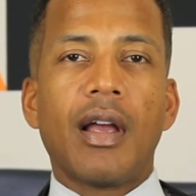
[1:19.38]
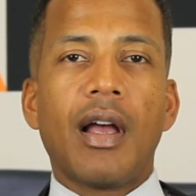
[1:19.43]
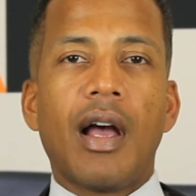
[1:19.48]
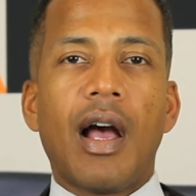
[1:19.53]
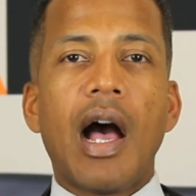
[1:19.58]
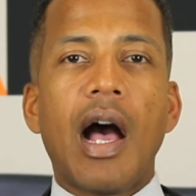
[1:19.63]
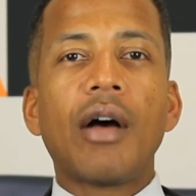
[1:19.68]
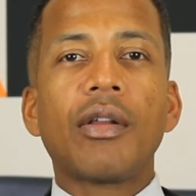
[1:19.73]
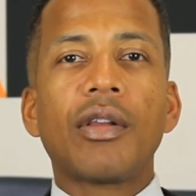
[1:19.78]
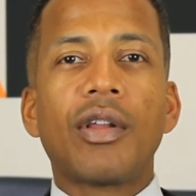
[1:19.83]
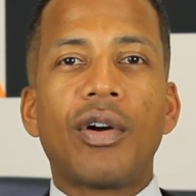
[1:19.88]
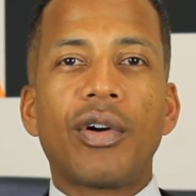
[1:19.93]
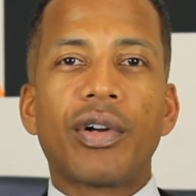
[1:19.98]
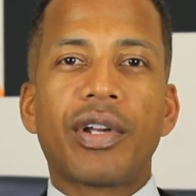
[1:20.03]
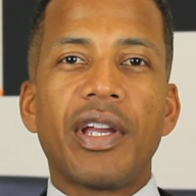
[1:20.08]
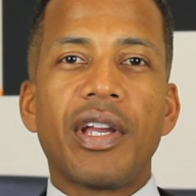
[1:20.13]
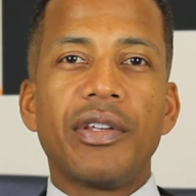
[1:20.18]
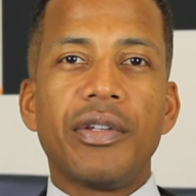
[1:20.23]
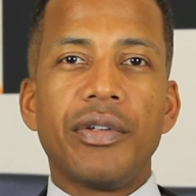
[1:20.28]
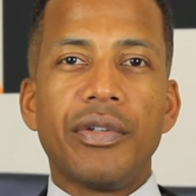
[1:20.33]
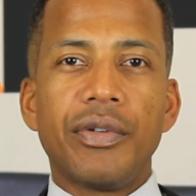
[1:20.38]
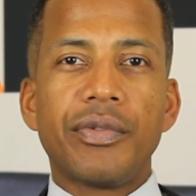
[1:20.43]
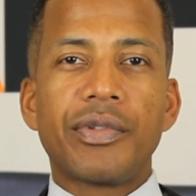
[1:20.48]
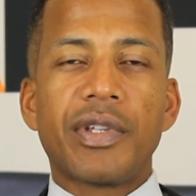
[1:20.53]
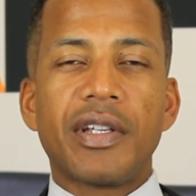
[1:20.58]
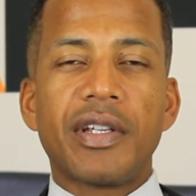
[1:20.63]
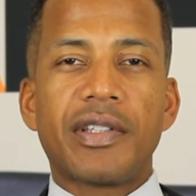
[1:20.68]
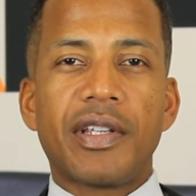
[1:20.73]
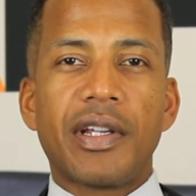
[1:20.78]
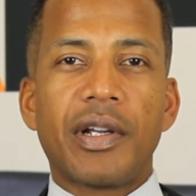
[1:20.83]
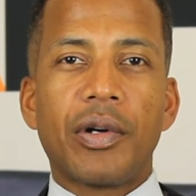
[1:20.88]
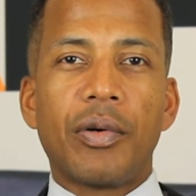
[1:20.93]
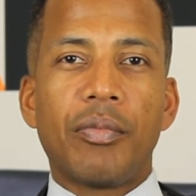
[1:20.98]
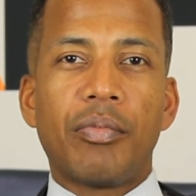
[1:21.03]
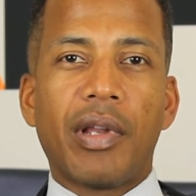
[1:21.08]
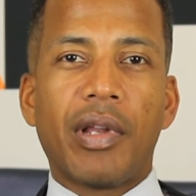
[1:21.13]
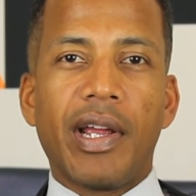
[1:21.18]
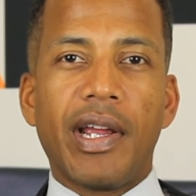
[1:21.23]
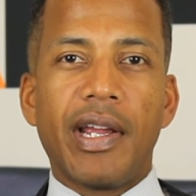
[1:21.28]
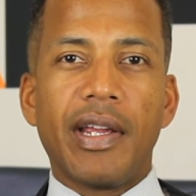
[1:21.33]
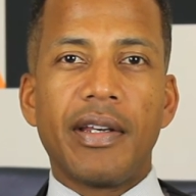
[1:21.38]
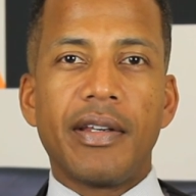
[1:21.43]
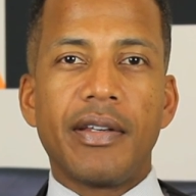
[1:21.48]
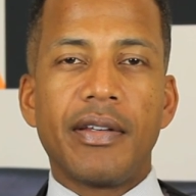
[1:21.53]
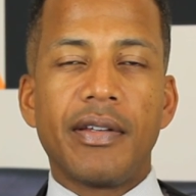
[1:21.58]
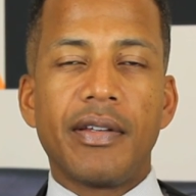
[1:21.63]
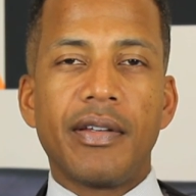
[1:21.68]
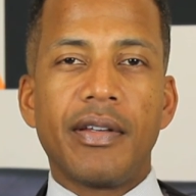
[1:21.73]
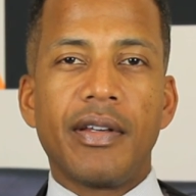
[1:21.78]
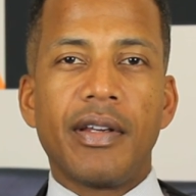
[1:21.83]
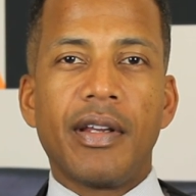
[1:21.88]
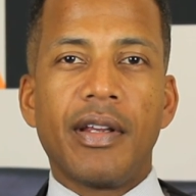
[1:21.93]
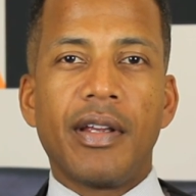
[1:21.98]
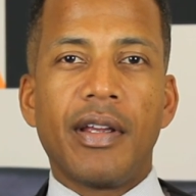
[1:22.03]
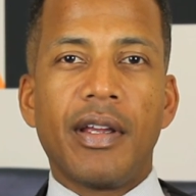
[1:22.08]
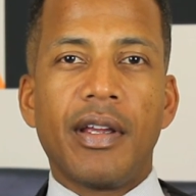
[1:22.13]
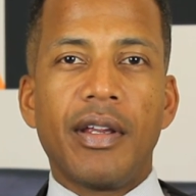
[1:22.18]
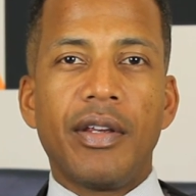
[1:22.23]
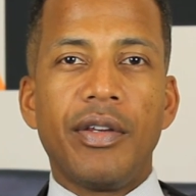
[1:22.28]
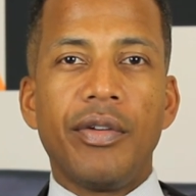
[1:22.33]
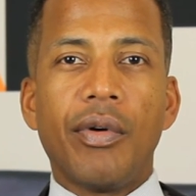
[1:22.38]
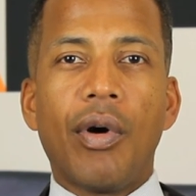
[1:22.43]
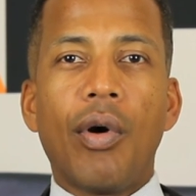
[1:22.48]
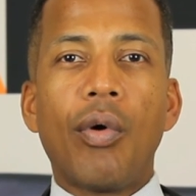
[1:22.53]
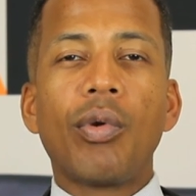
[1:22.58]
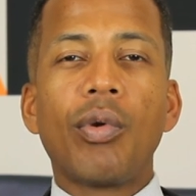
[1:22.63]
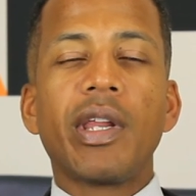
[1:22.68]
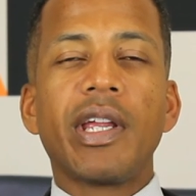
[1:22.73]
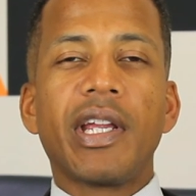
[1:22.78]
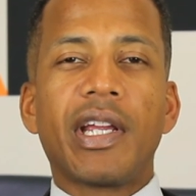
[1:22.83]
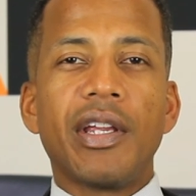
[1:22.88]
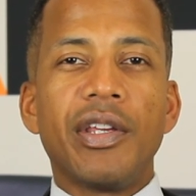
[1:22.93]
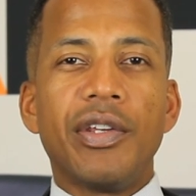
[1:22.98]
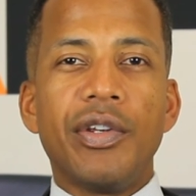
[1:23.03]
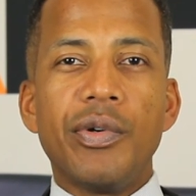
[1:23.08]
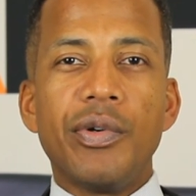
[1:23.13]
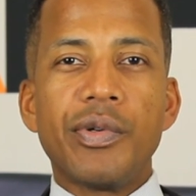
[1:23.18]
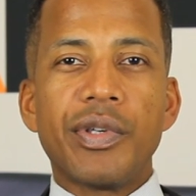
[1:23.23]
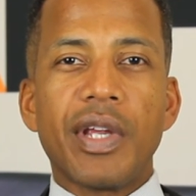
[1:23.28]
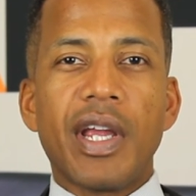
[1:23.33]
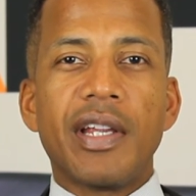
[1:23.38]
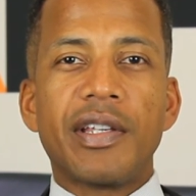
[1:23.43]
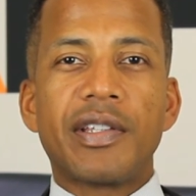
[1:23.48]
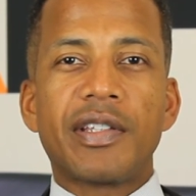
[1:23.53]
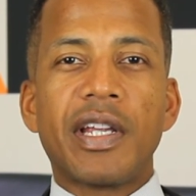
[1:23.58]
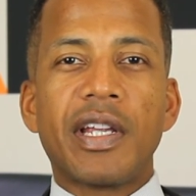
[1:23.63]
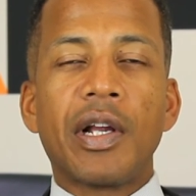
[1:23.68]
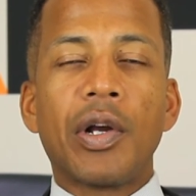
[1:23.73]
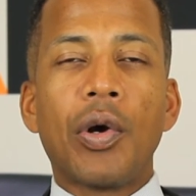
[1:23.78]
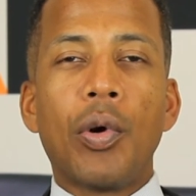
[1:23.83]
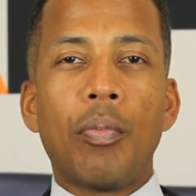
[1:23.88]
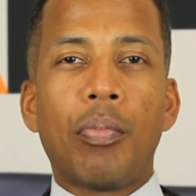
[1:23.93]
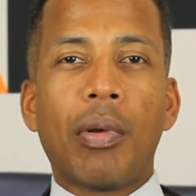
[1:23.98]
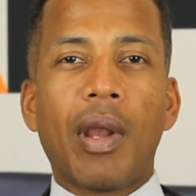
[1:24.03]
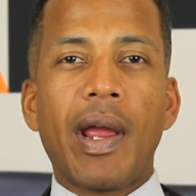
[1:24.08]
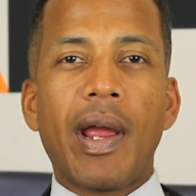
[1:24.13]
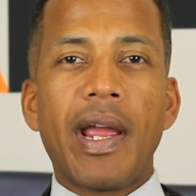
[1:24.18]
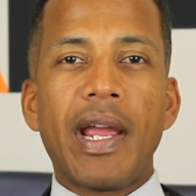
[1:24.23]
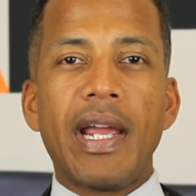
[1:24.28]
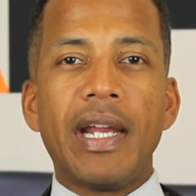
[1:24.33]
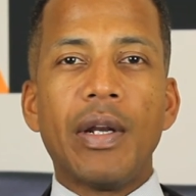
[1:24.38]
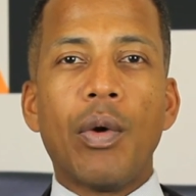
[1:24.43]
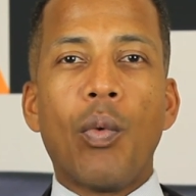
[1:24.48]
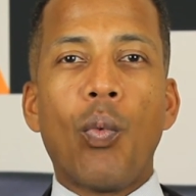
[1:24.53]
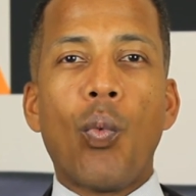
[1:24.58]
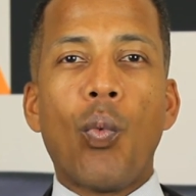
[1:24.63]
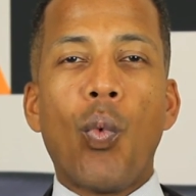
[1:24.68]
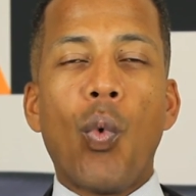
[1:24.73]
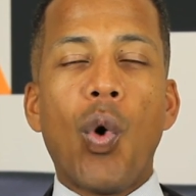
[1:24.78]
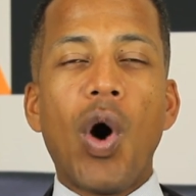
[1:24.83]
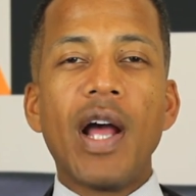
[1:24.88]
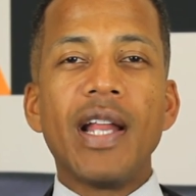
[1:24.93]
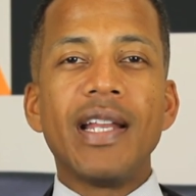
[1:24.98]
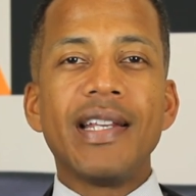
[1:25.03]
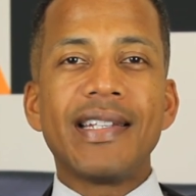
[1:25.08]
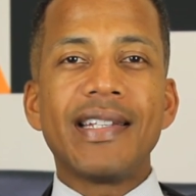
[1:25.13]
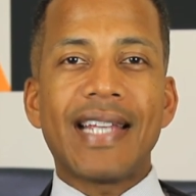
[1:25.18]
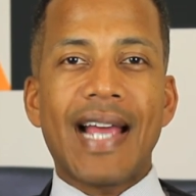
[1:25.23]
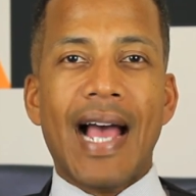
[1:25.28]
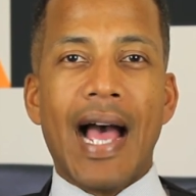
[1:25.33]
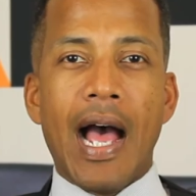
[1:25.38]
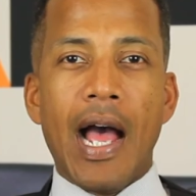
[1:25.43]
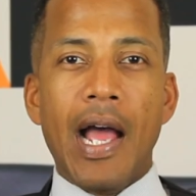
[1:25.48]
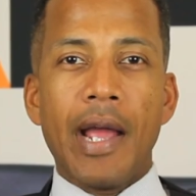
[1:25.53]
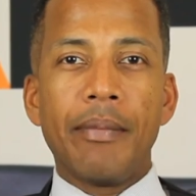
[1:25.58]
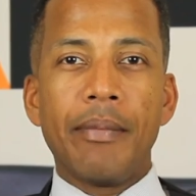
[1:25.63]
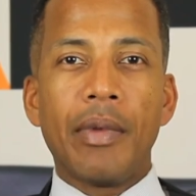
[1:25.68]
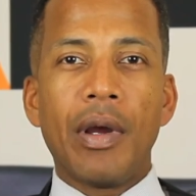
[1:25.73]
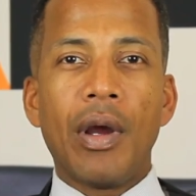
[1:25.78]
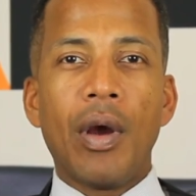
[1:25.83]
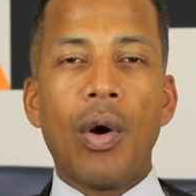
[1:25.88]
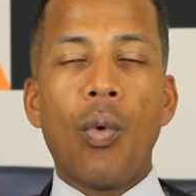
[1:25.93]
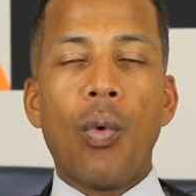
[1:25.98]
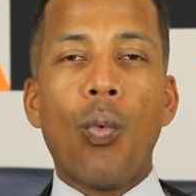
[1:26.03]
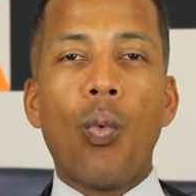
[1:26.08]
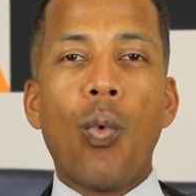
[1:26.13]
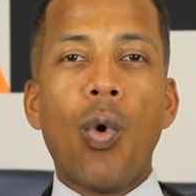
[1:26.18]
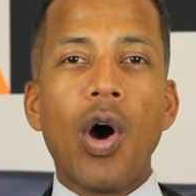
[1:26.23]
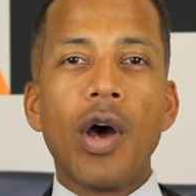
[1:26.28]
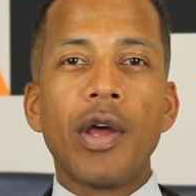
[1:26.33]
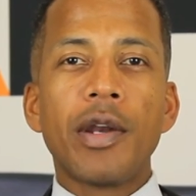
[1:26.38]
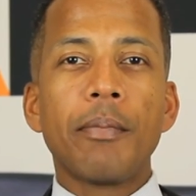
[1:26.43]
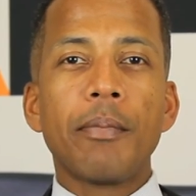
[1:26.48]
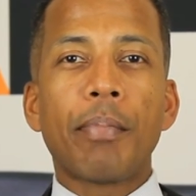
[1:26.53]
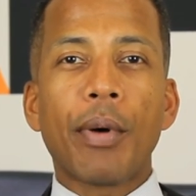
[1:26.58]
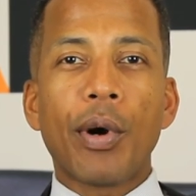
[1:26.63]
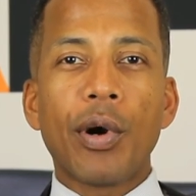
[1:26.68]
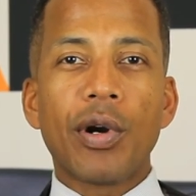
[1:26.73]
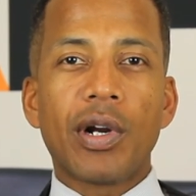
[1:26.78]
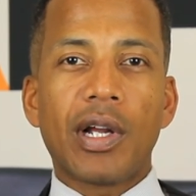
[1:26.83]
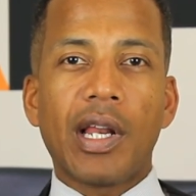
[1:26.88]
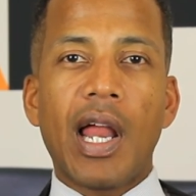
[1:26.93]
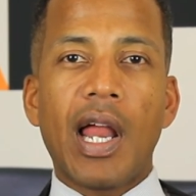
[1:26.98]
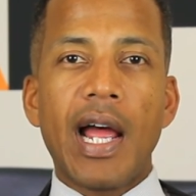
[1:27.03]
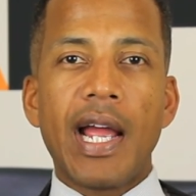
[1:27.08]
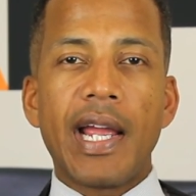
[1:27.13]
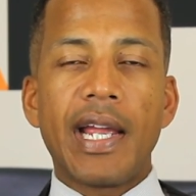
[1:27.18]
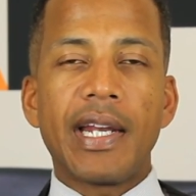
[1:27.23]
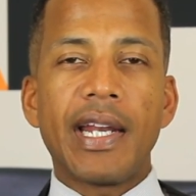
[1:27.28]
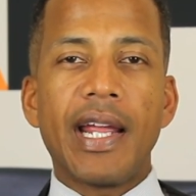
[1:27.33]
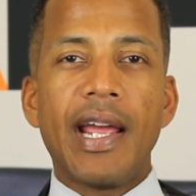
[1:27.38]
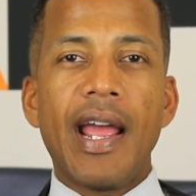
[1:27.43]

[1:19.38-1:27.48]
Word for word: How long can you use a single blade? You only can use a single blade one time, one per client.